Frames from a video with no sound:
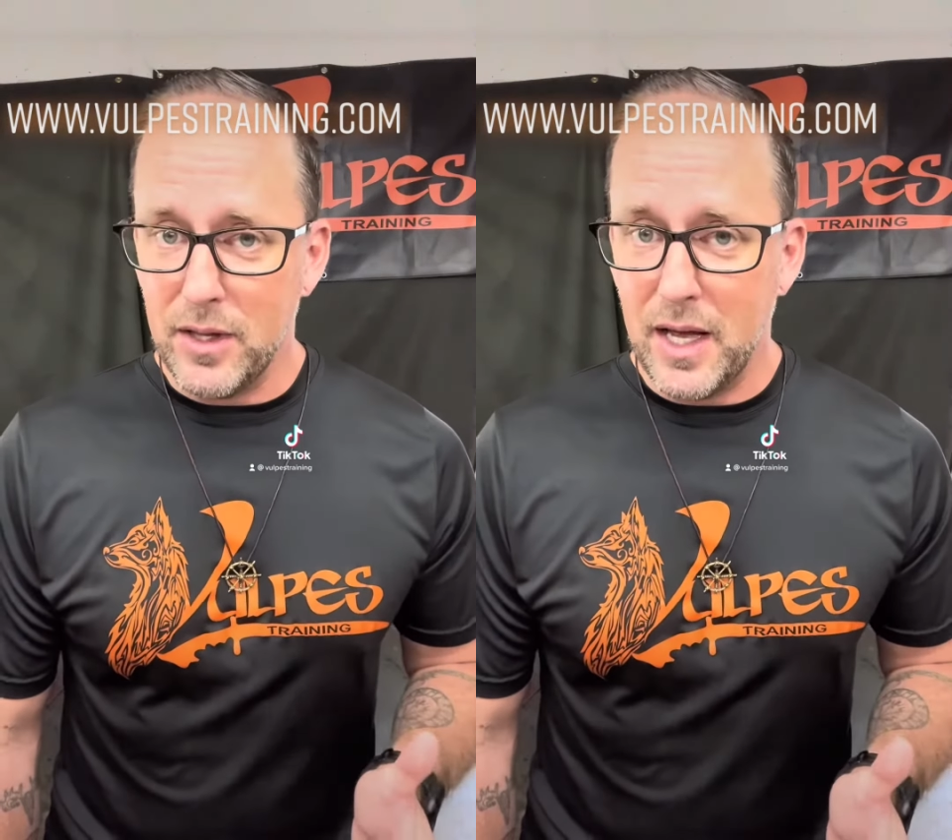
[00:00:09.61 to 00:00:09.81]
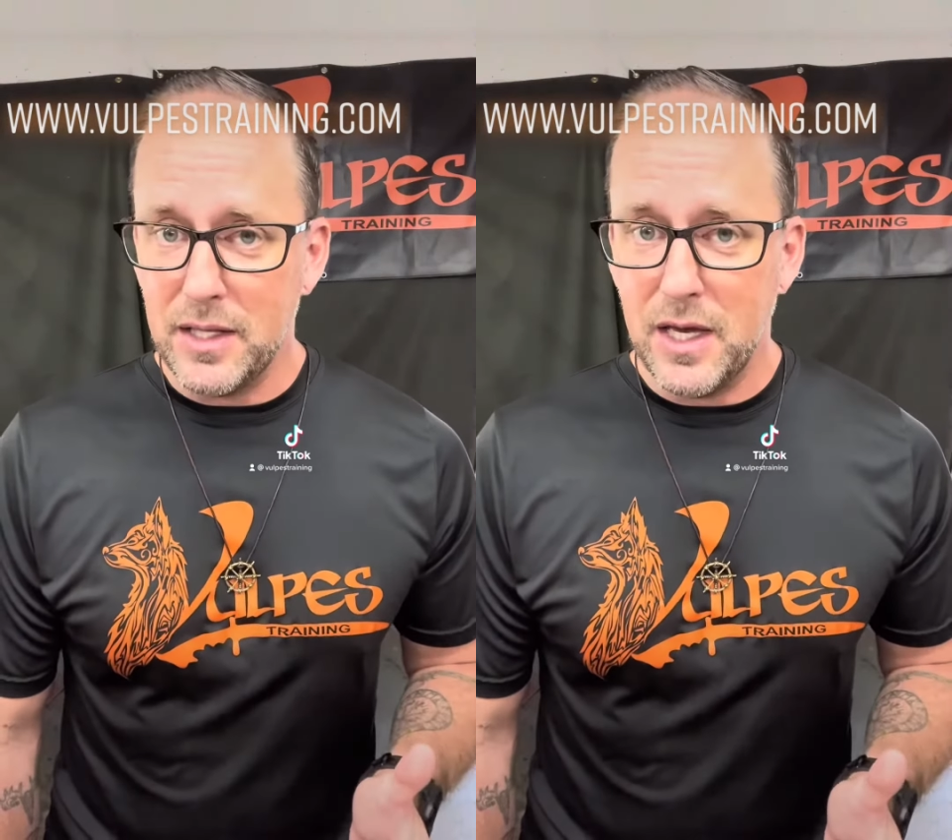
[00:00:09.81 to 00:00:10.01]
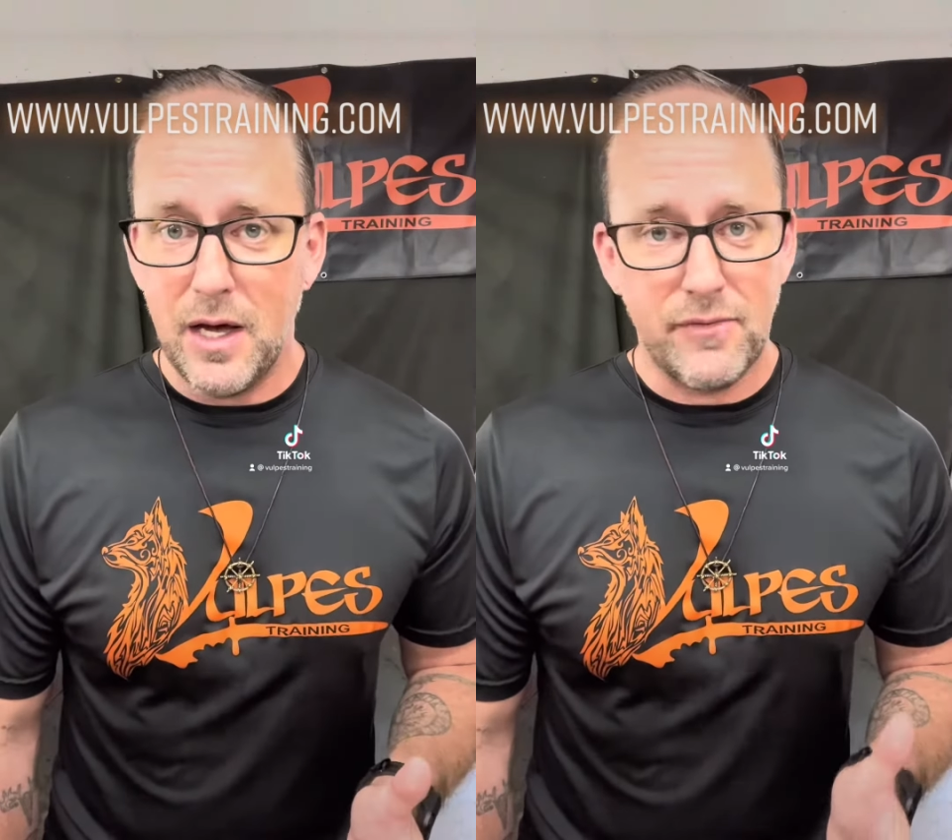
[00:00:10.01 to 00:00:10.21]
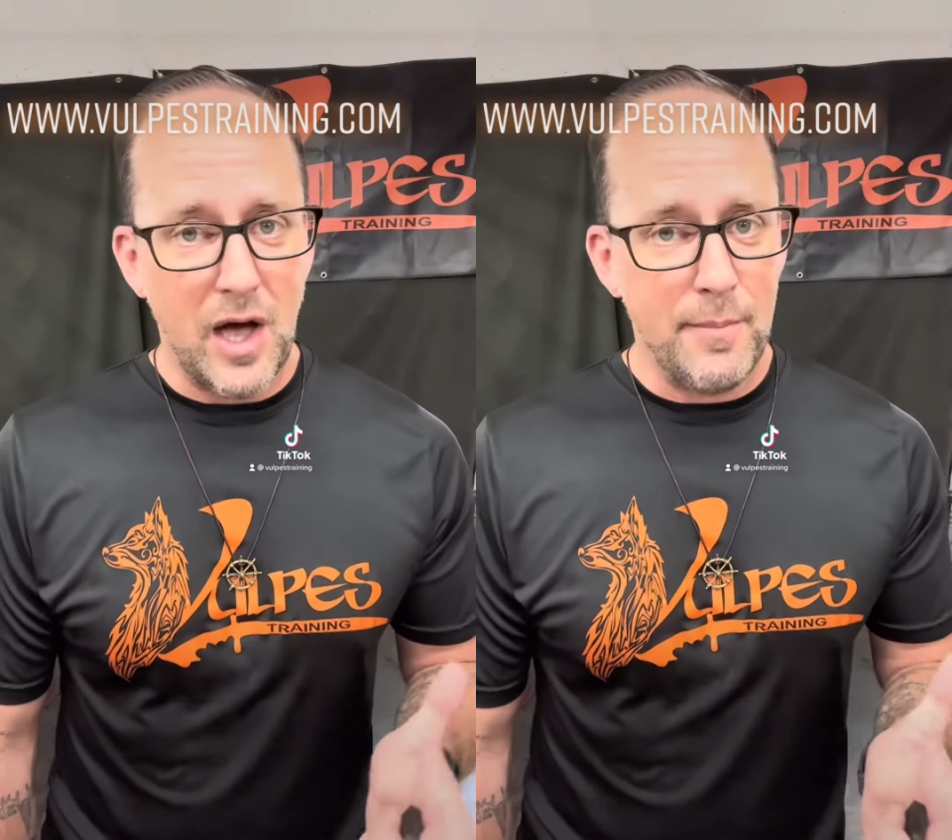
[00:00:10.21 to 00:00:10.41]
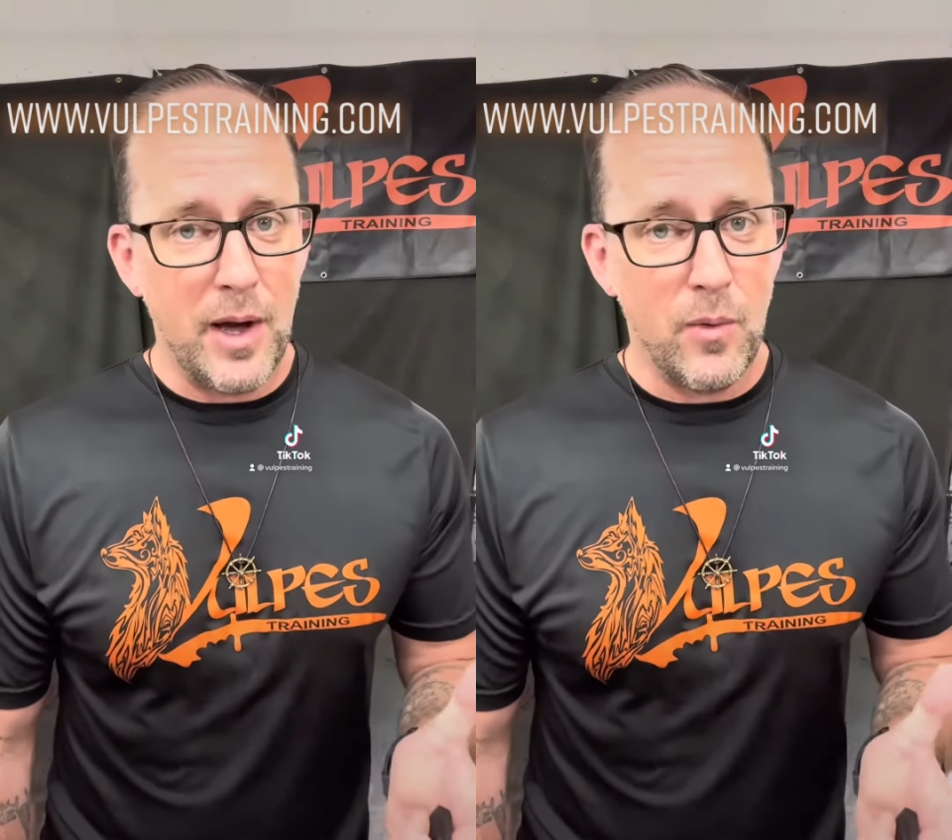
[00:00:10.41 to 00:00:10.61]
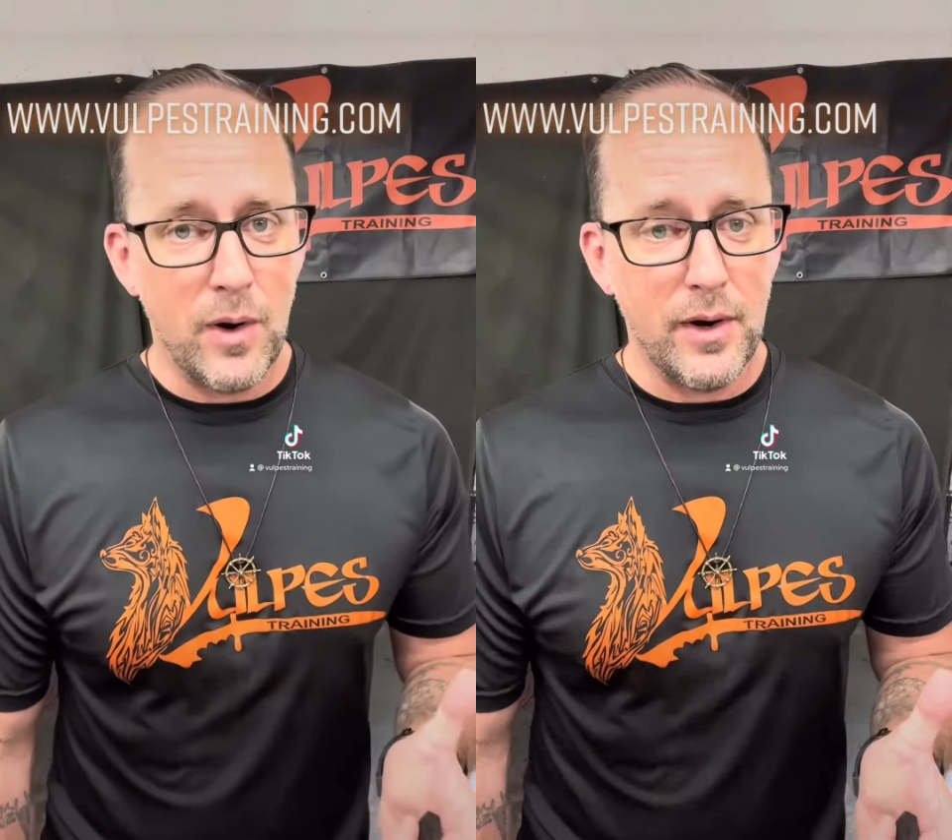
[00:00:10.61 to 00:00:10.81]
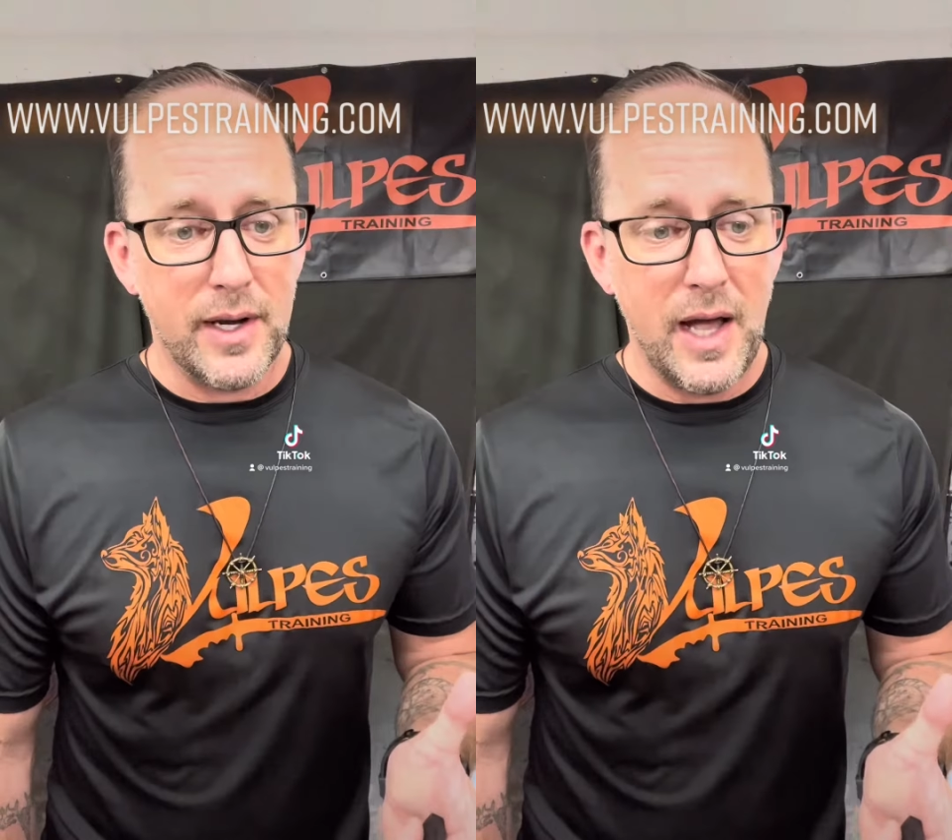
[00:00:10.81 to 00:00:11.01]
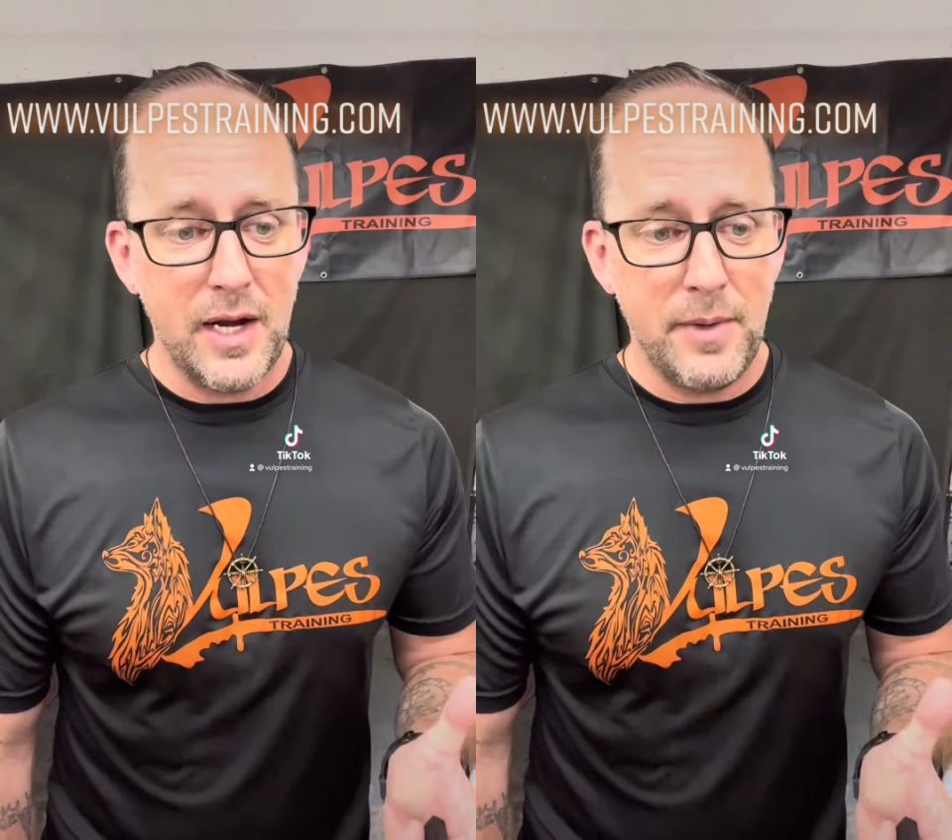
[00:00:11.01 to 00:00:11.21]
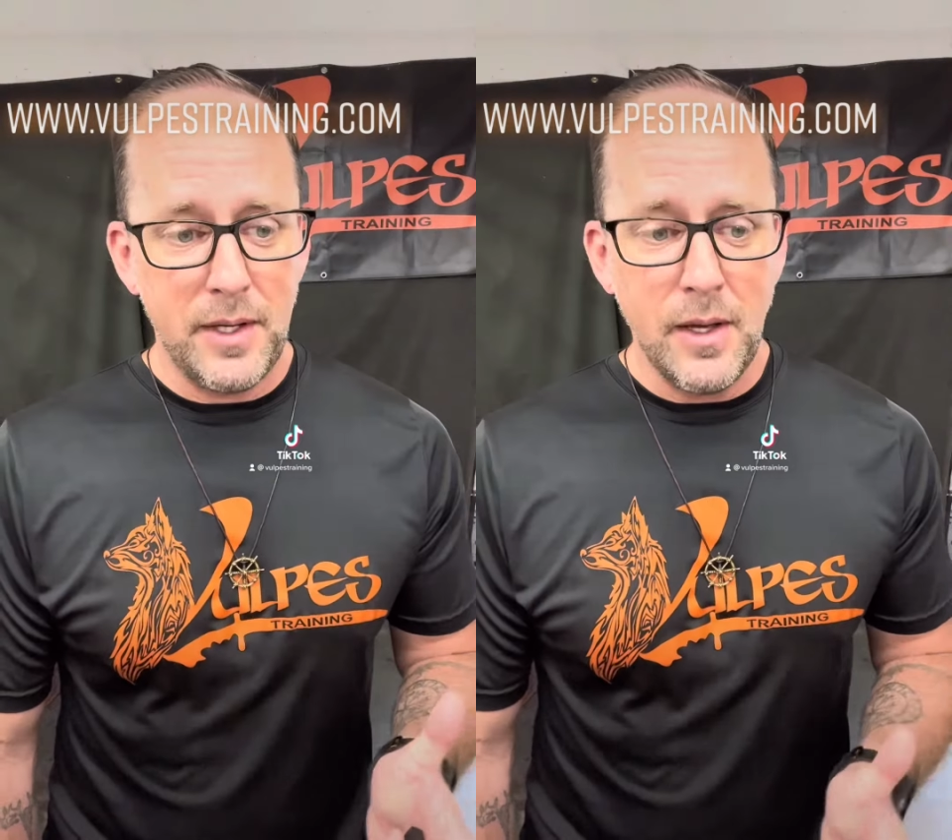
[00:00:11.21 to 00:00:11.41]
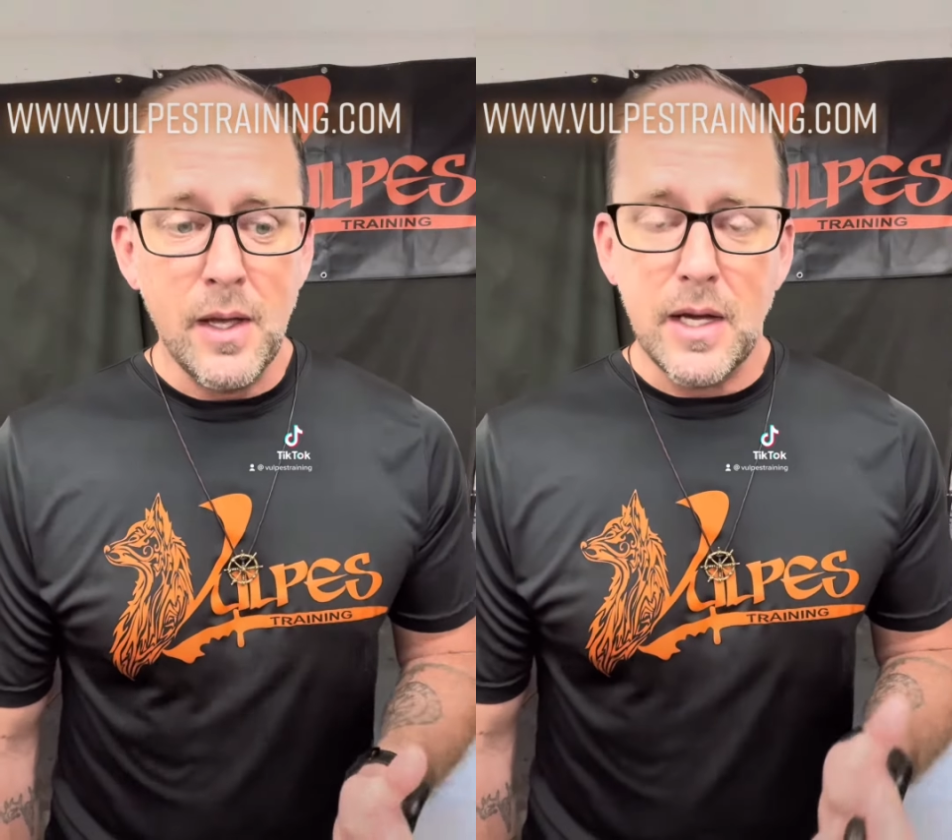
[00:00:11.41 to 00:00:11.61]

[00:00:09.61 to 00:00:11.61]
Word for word: Elliot of Combat Warrior Academy